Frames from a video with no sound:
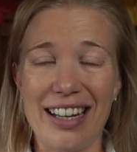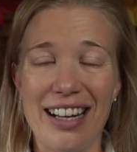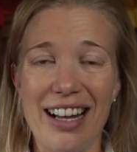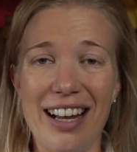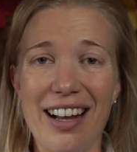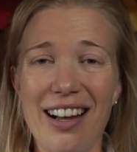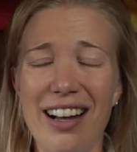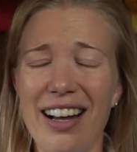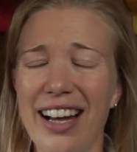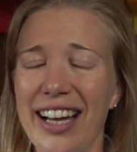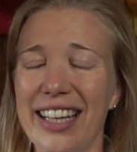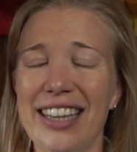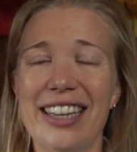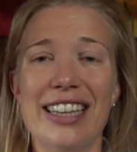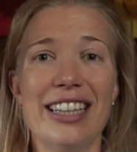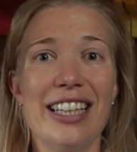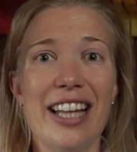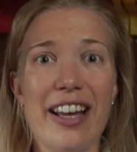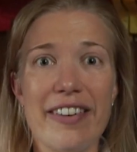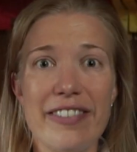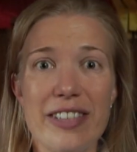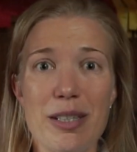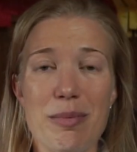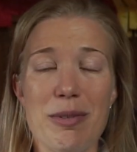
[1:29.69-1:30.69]
oh, I'd
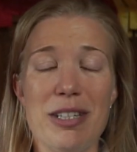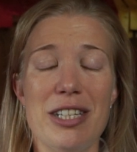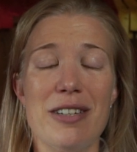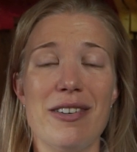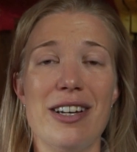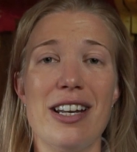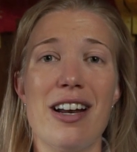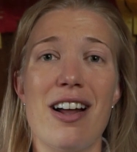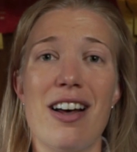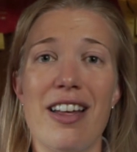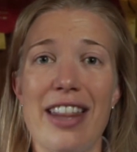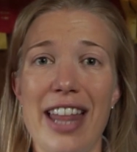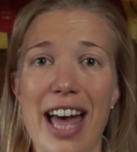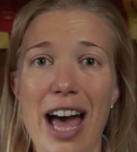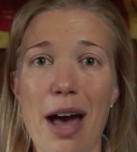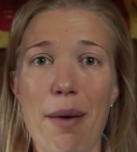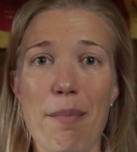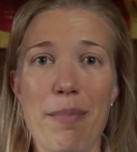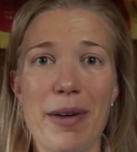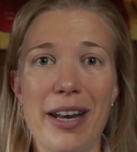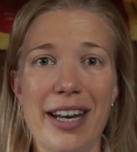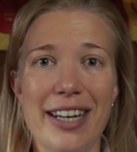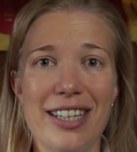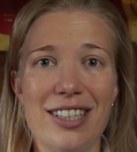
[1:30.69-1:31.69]
love to be doing all
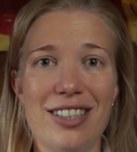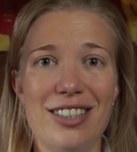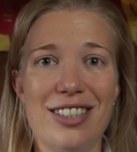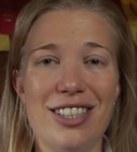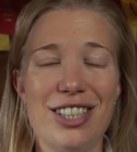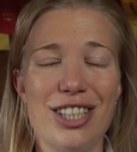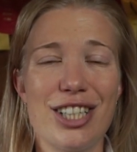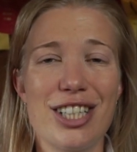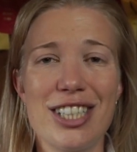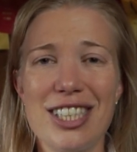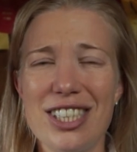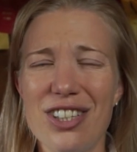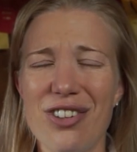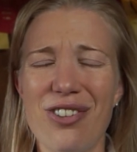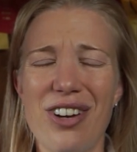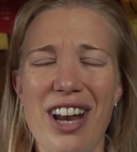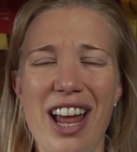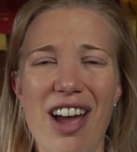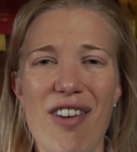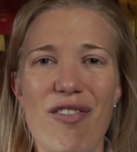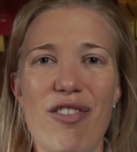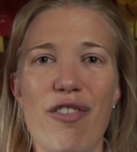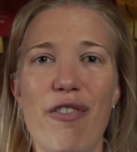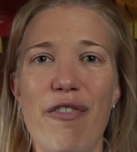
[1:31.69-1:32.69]
that, but I just don't
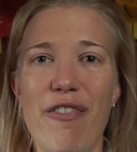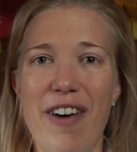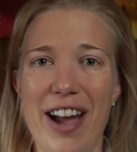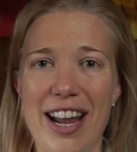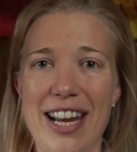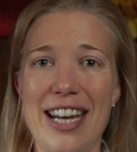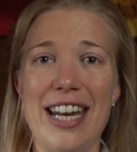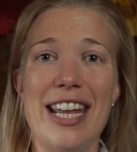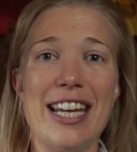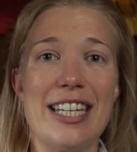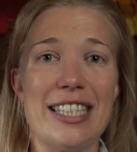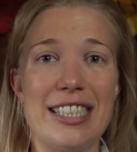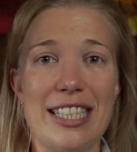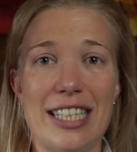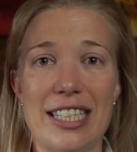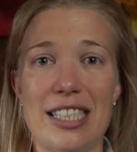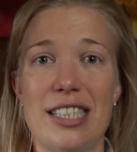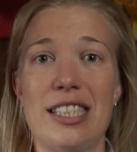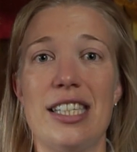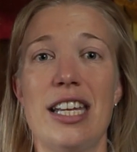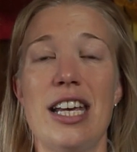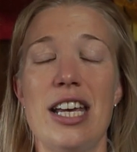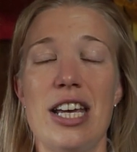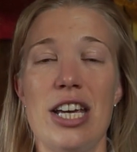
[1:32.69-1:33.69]
have the finances